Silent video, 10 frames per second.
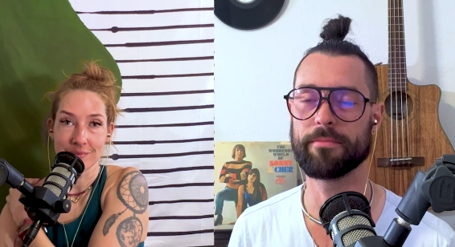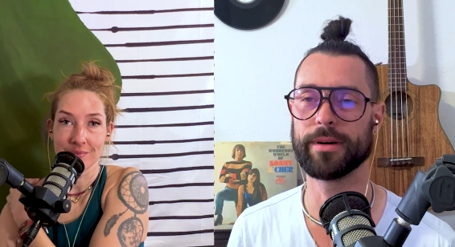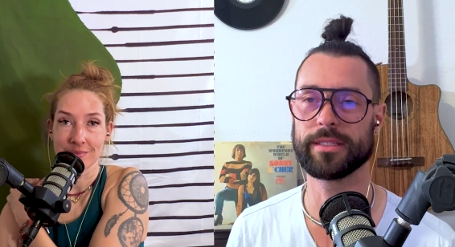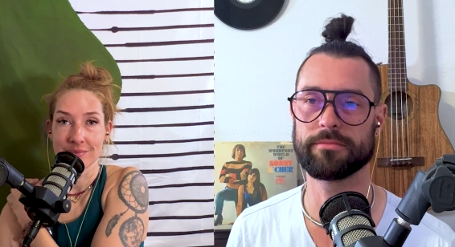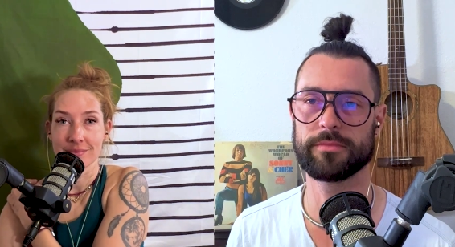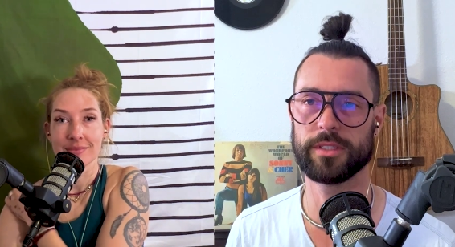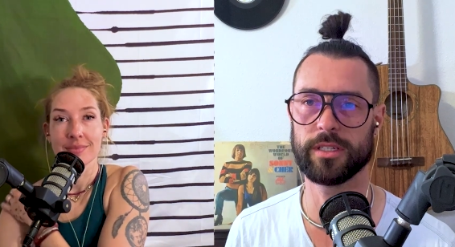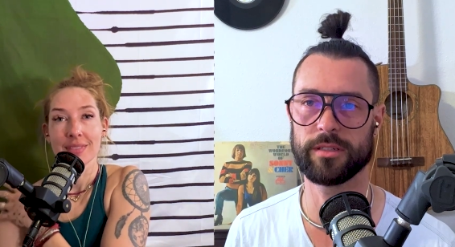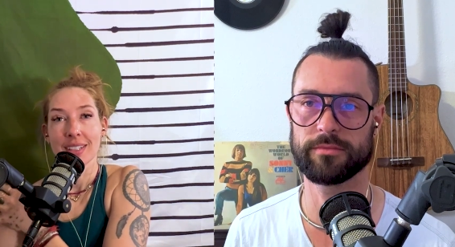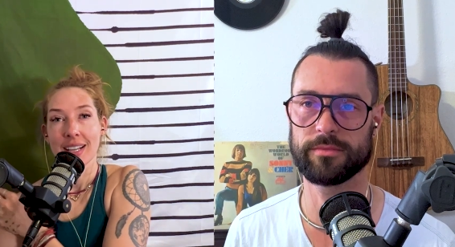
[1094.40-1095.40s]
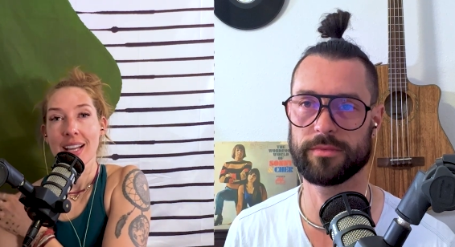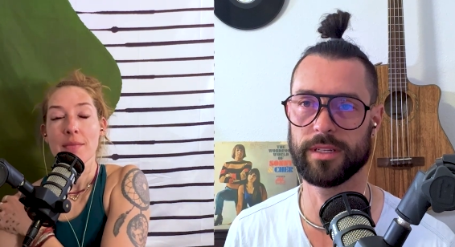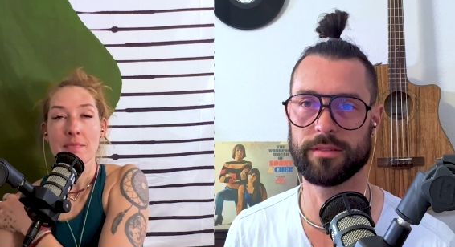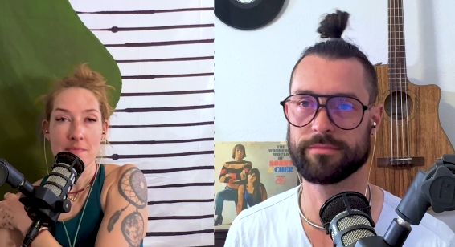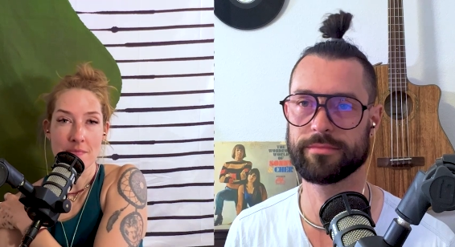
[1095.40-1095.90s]
Speaker 1: but you don't,
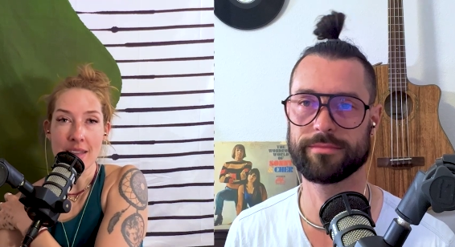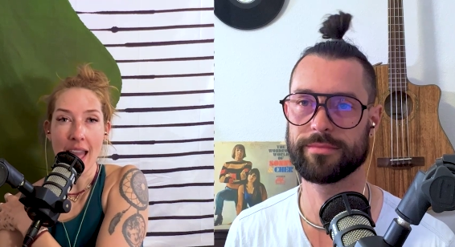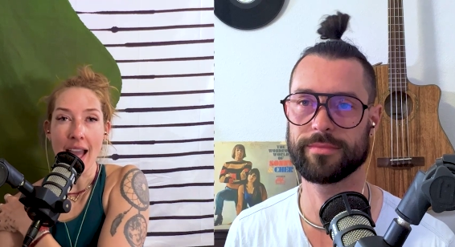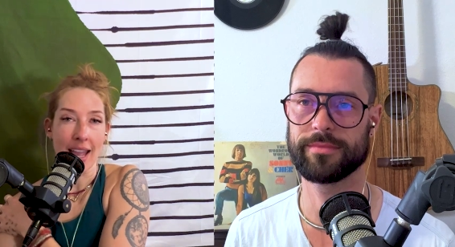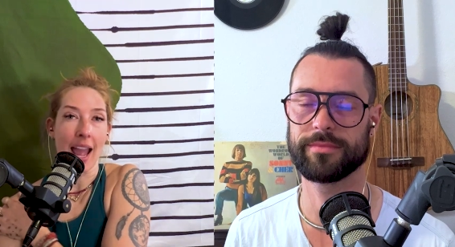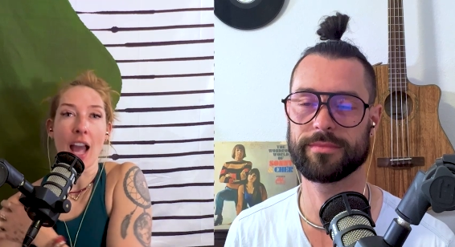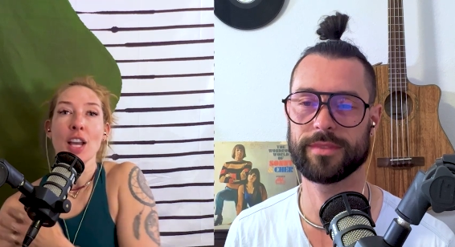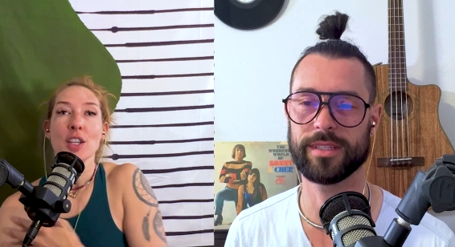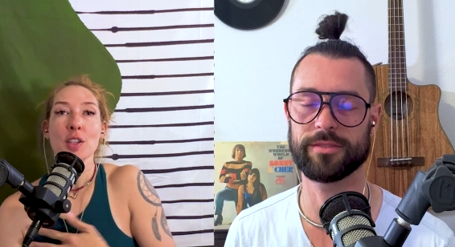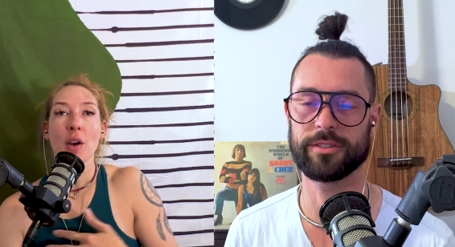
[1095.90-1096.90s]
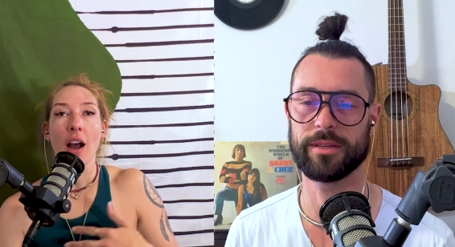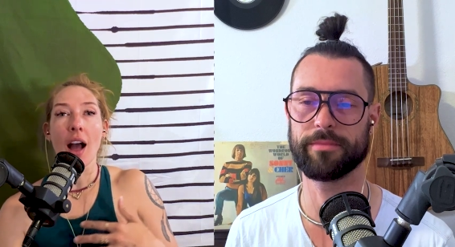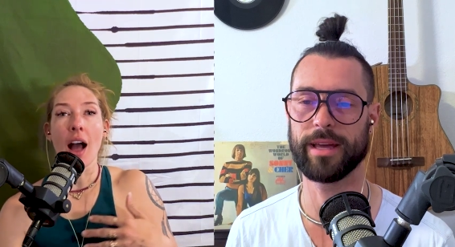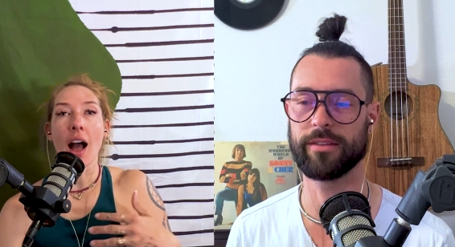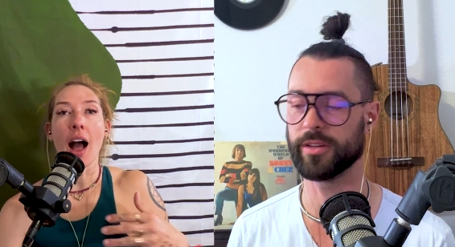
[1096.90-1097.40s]
you know, mm,
Speaker 2: yeah, yeah, yeah. Doesn't so really
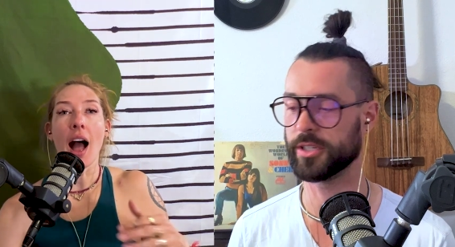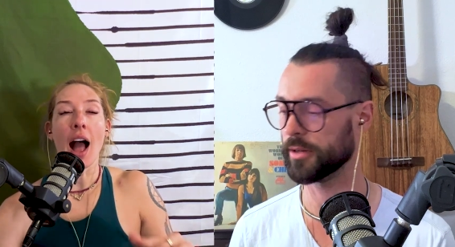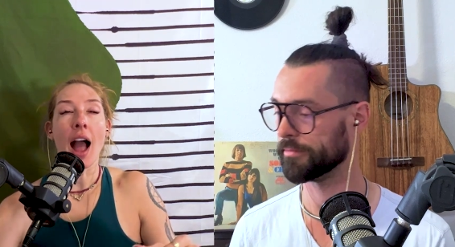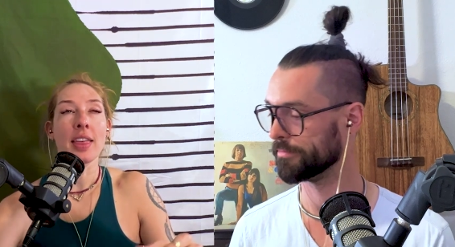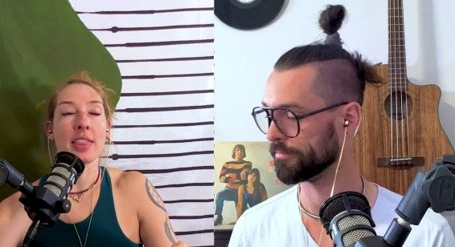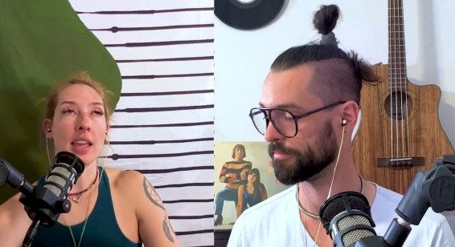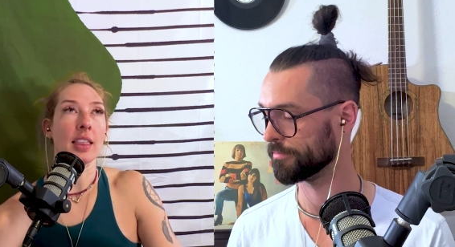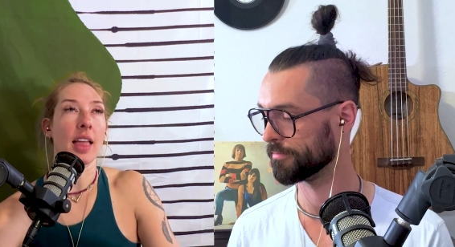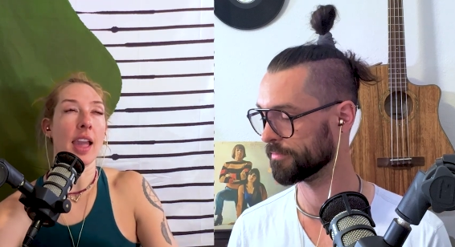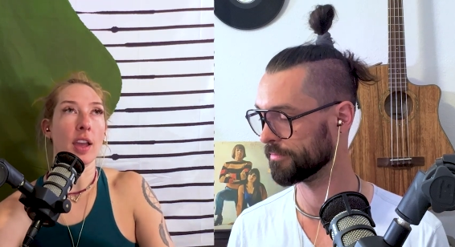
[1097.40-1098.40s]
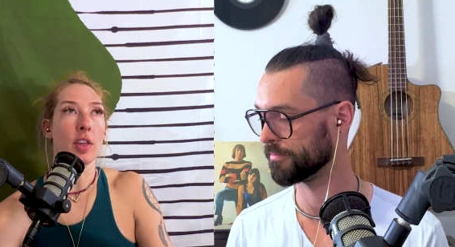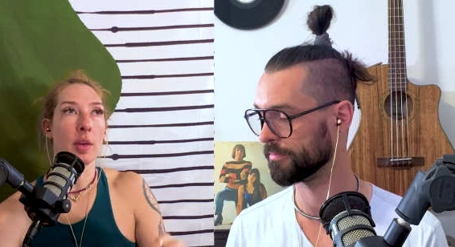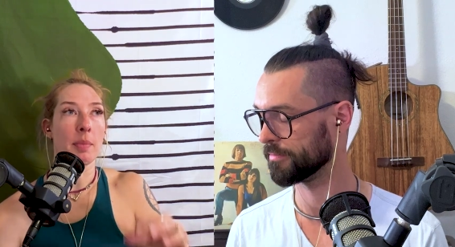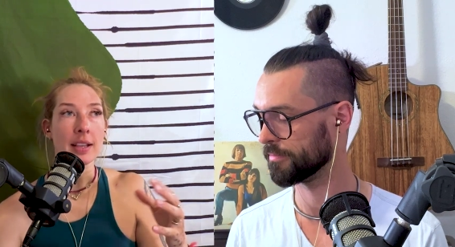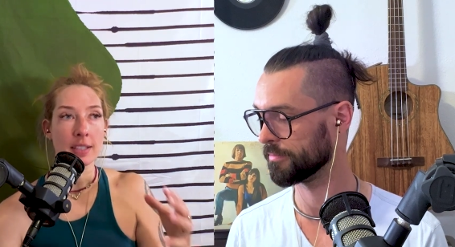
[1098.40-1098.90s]
Speaker 1: benefit you. I
Speaker 2: think like
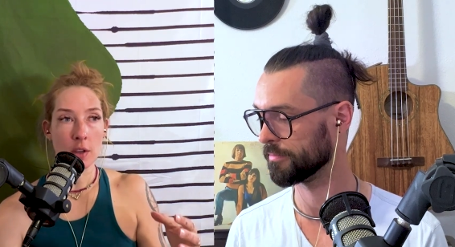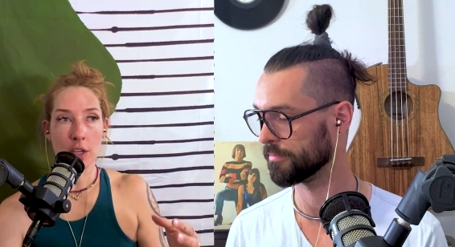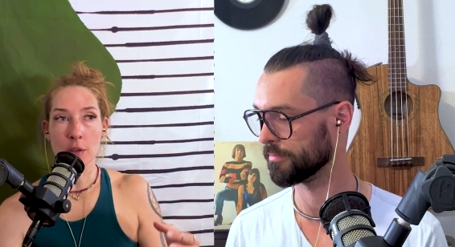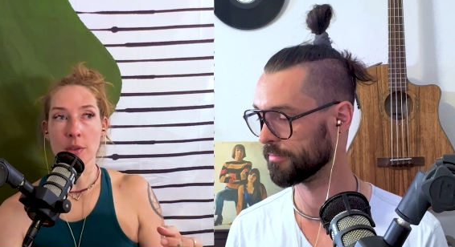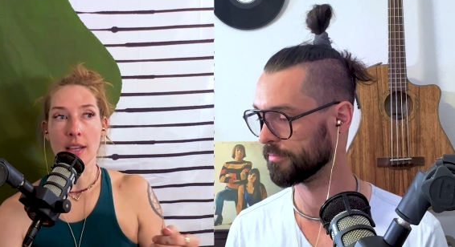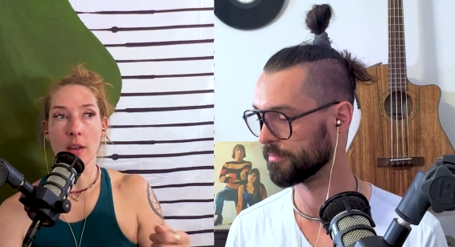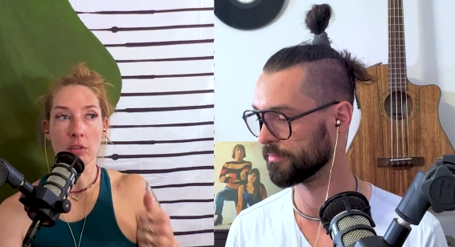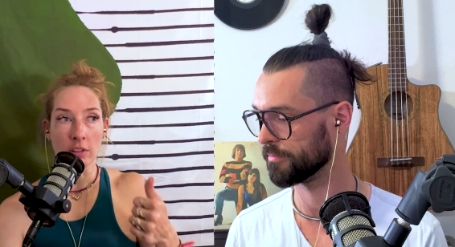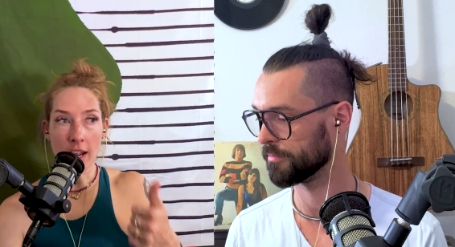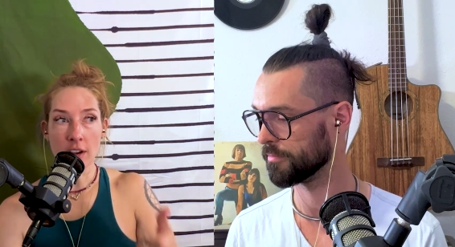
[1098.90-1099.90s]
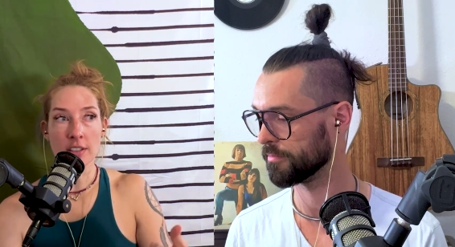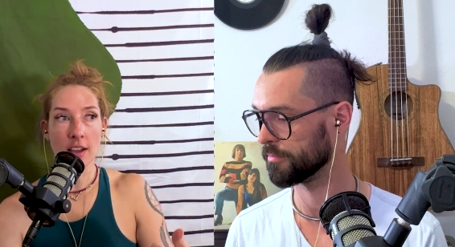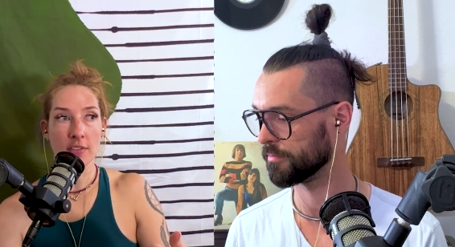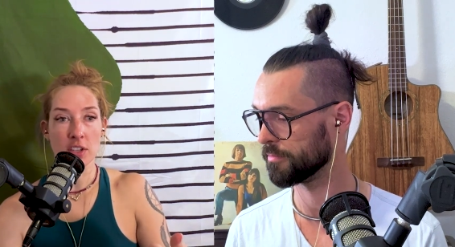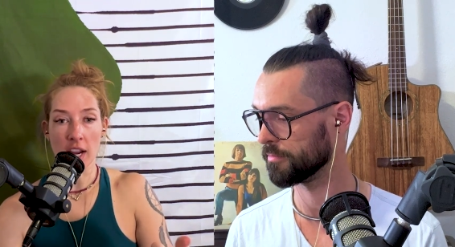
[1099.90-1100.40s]
the best thing you could do is like write
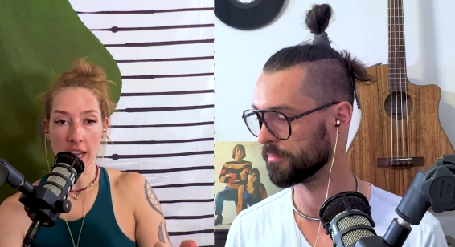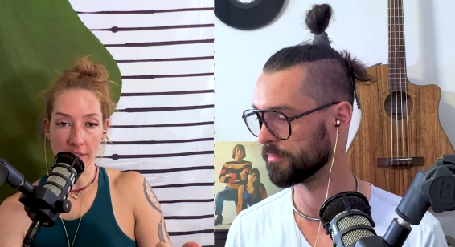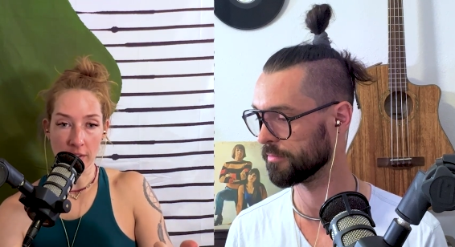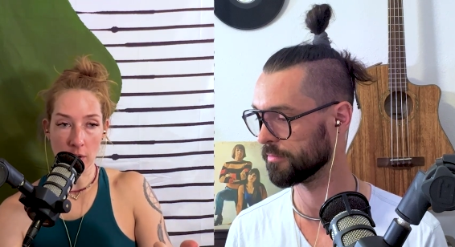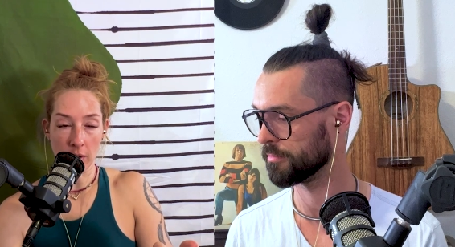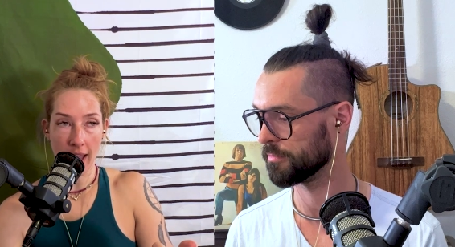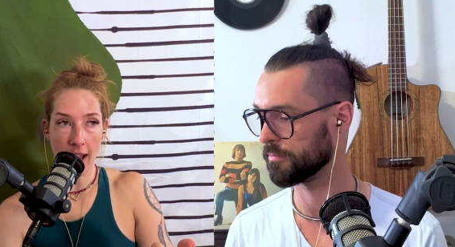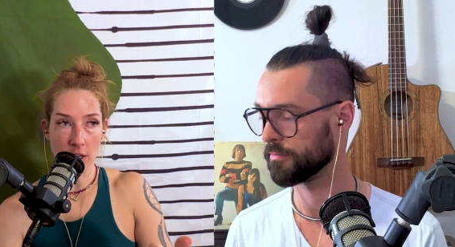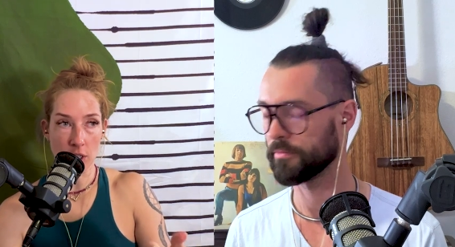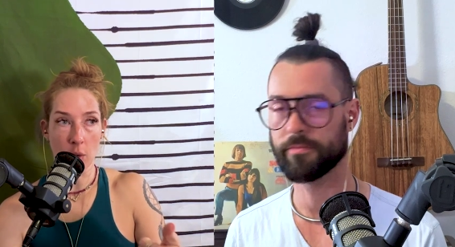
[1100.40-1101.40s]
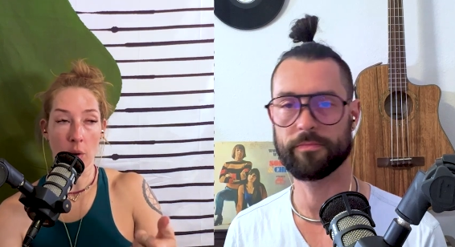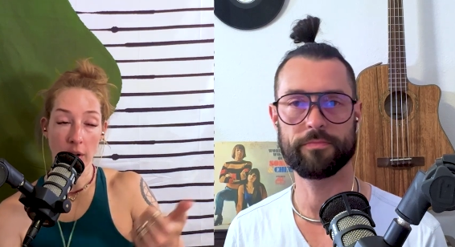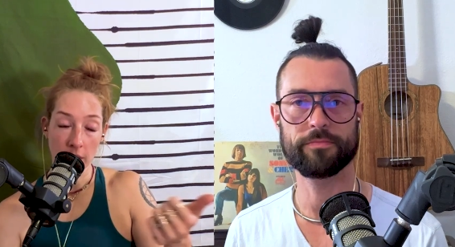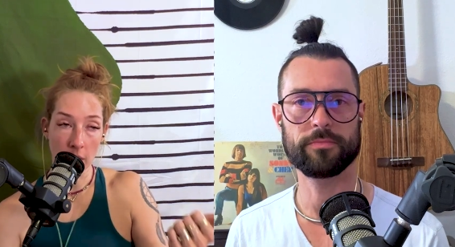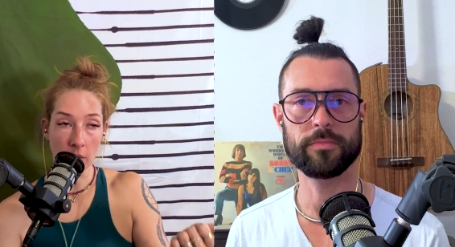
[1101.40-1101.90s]
yourself the check, even if you don't cash it, or you know,